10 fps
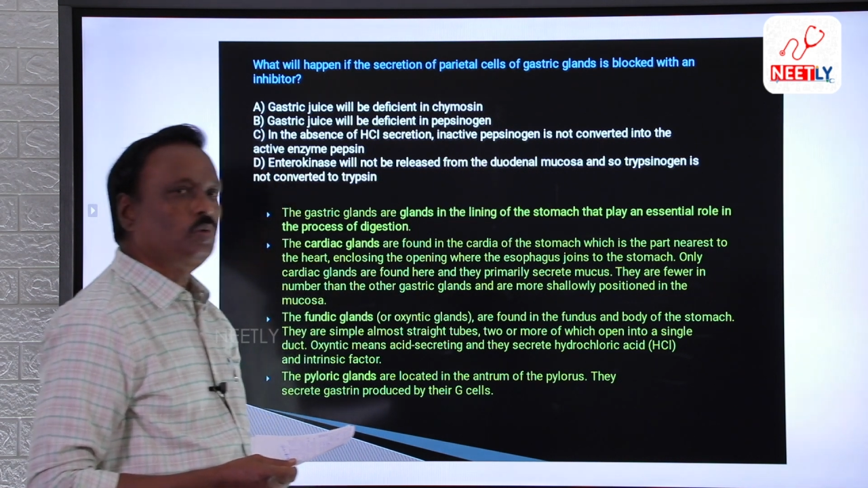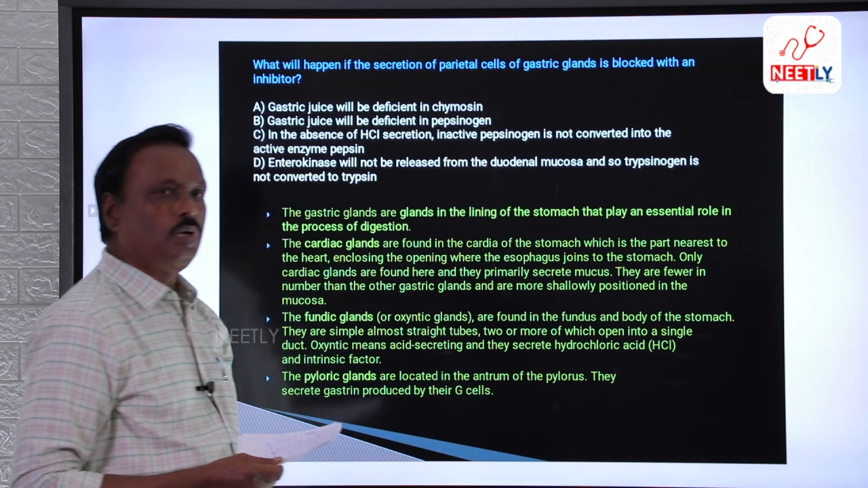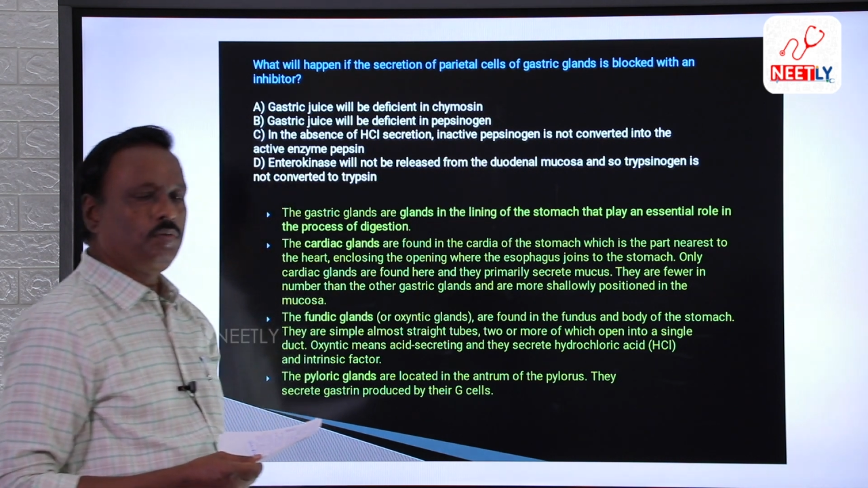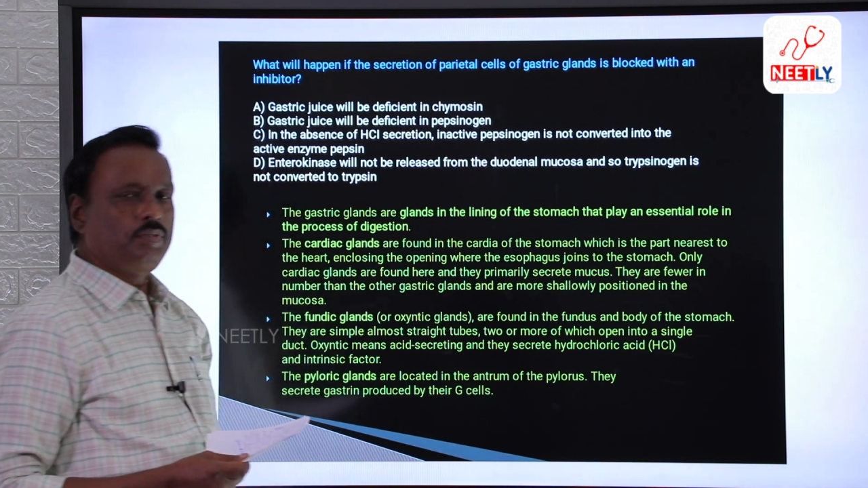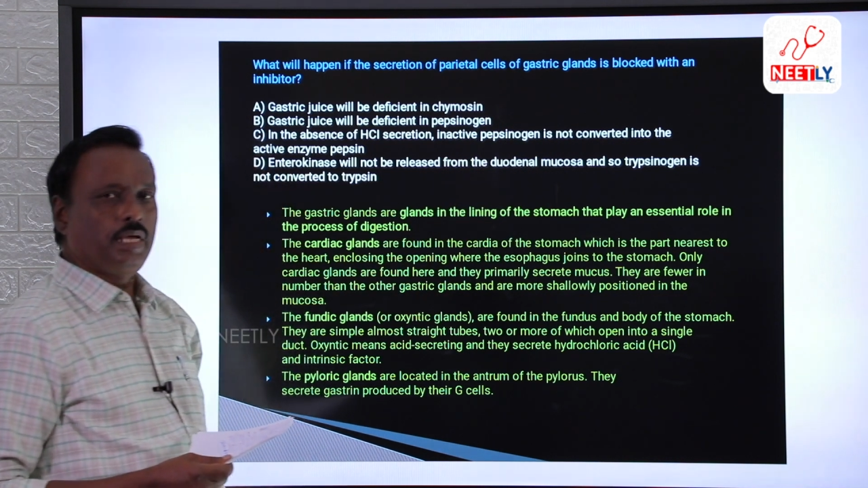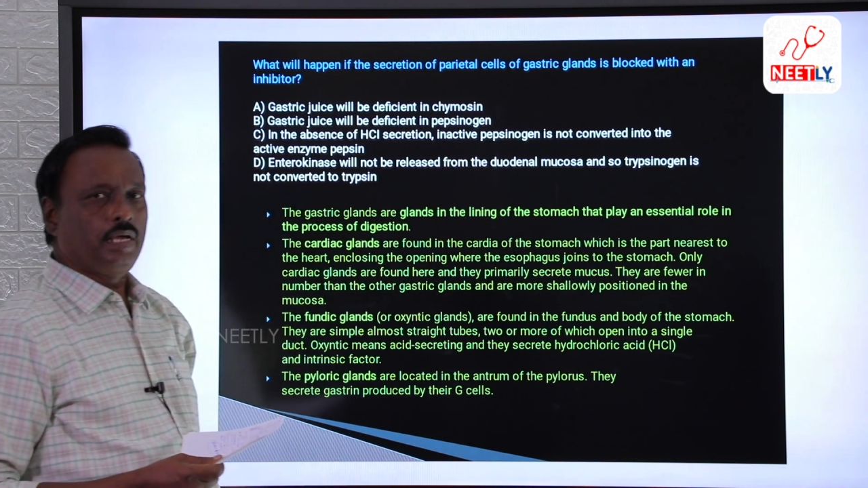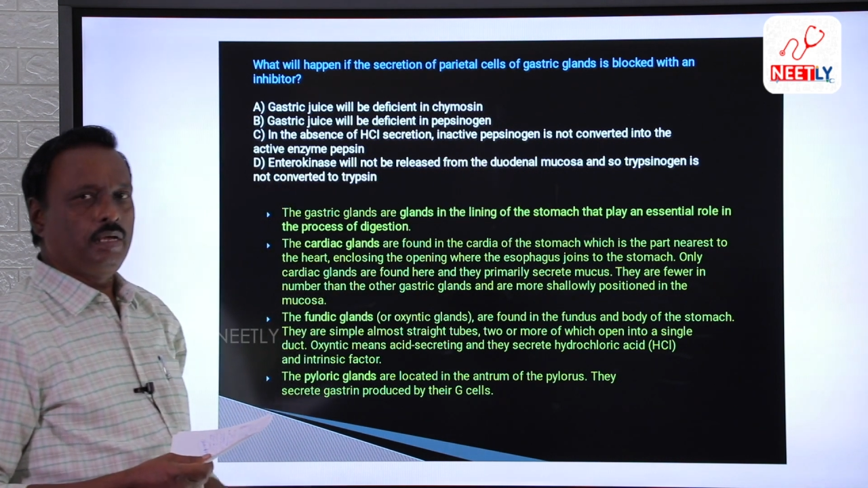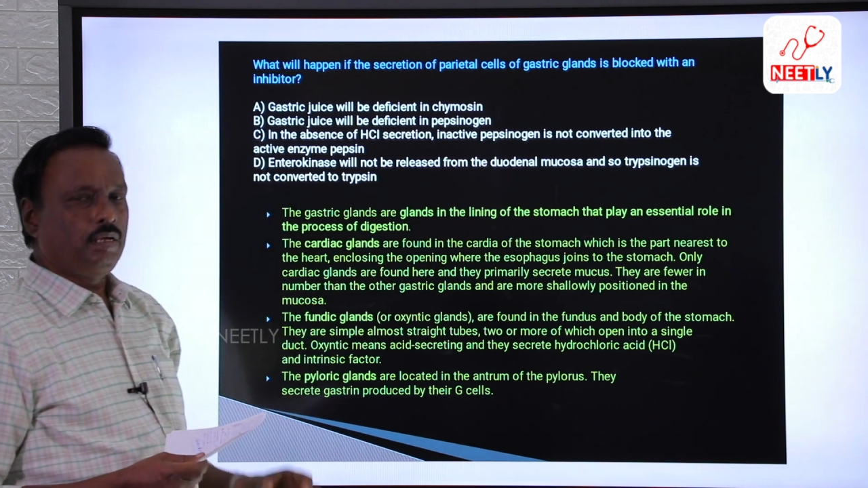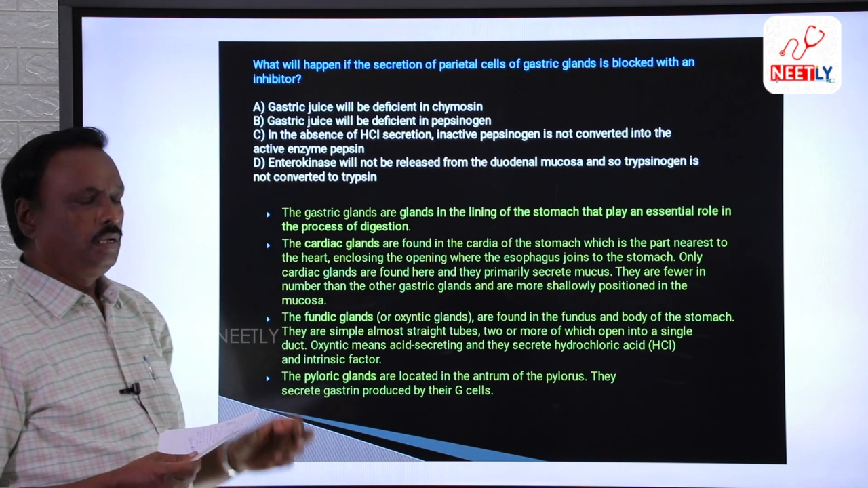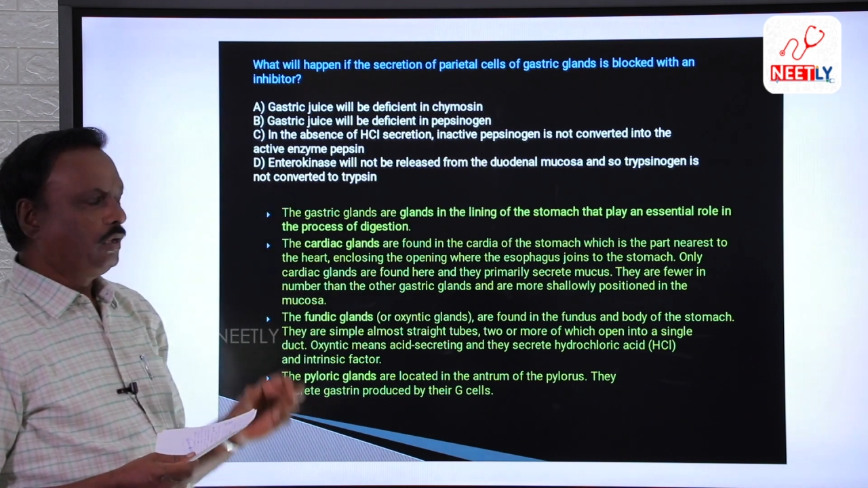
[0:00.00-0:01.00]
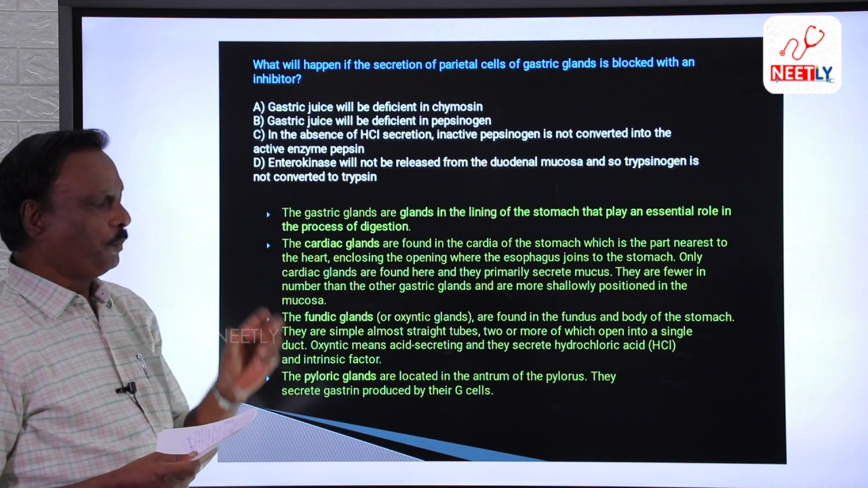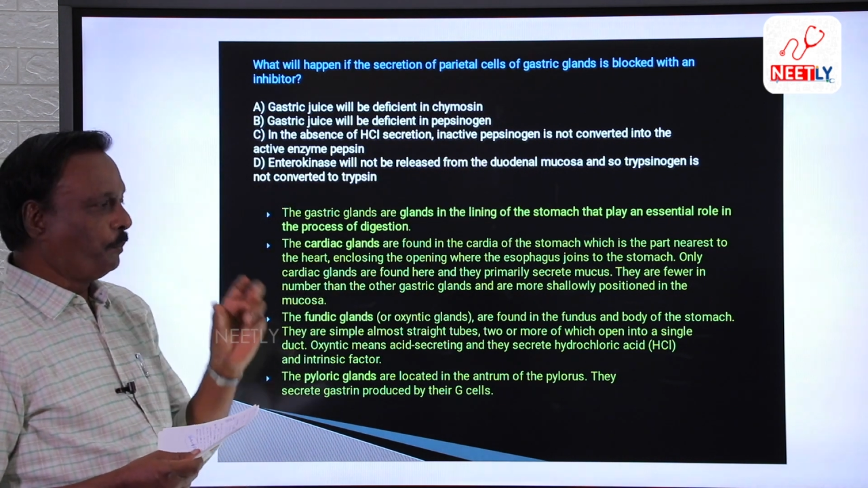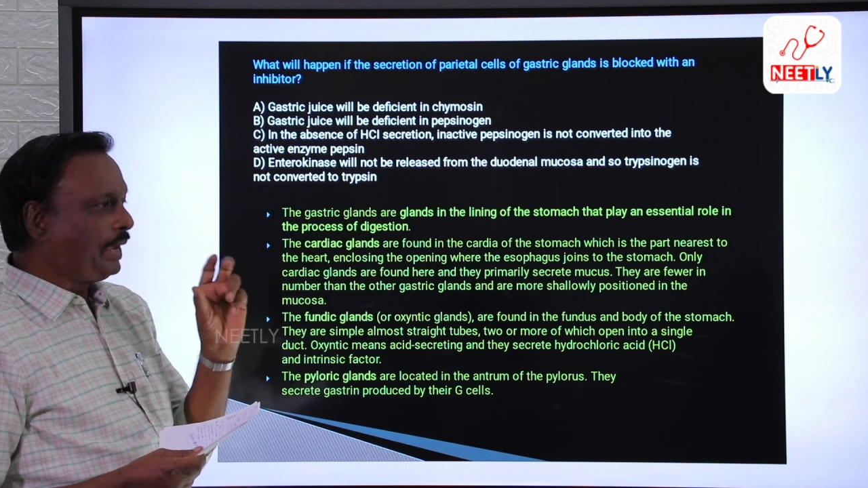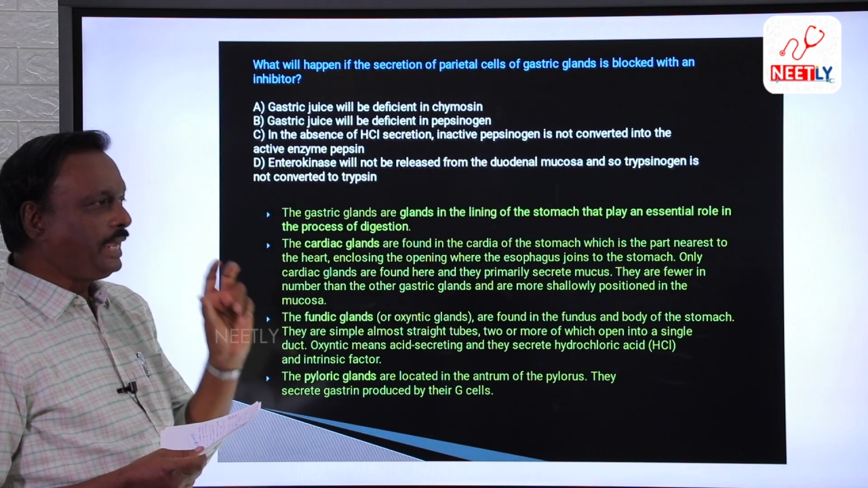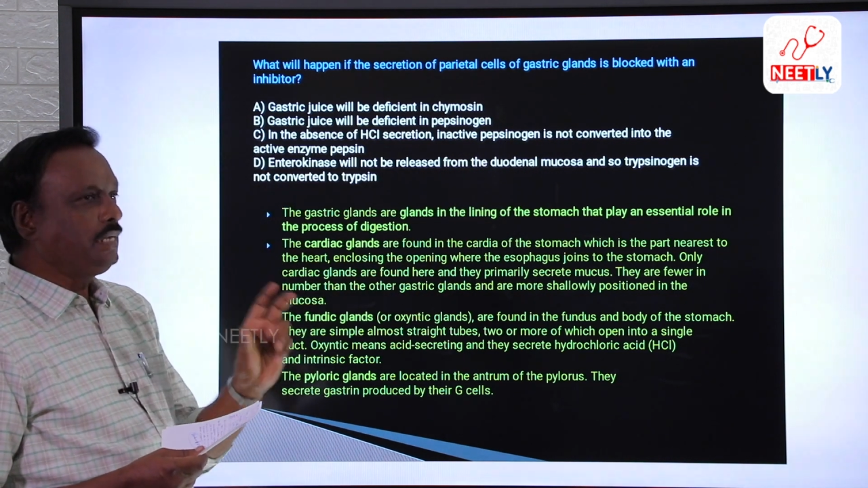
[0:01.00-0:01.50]
one of the
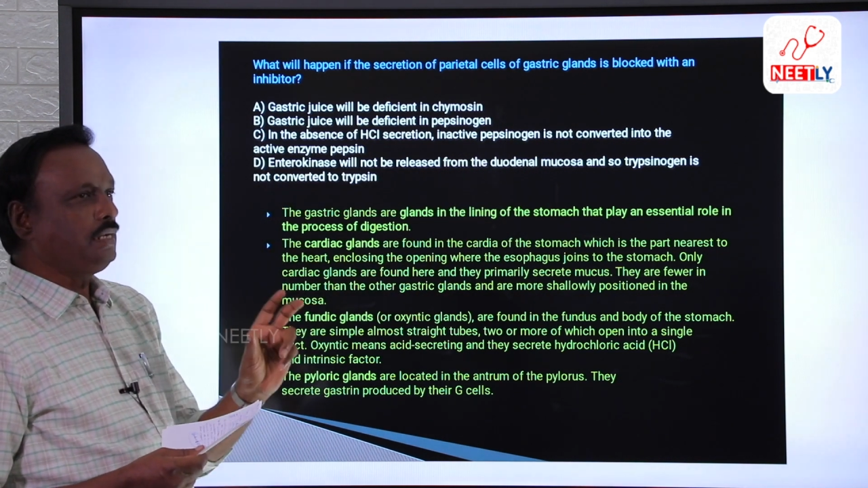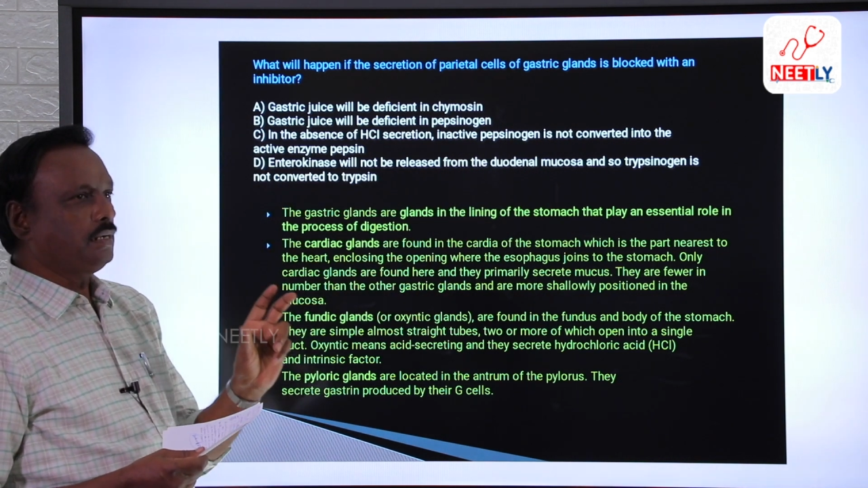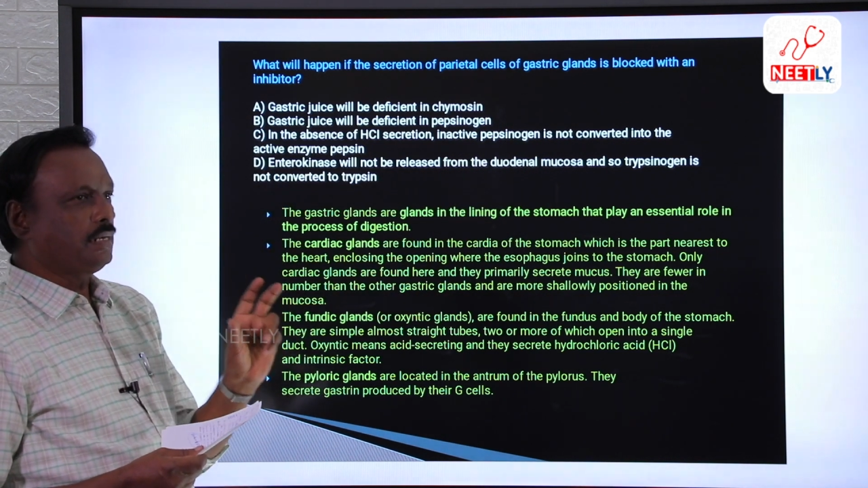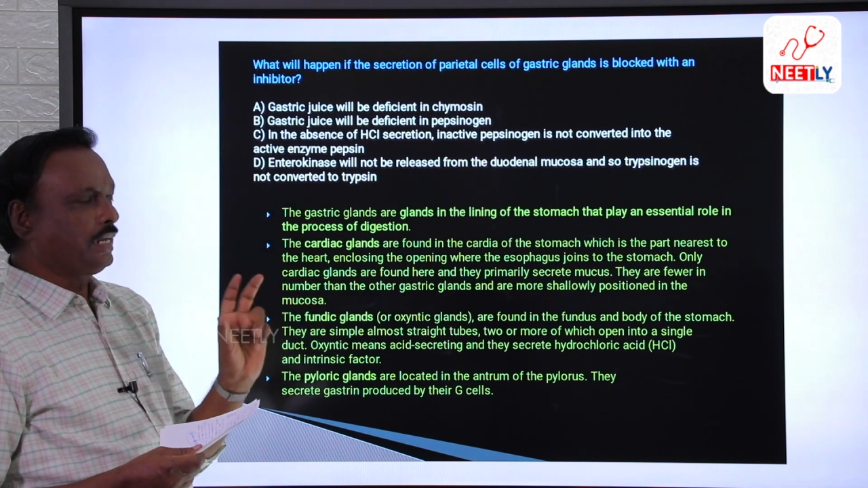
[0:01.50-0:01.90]
main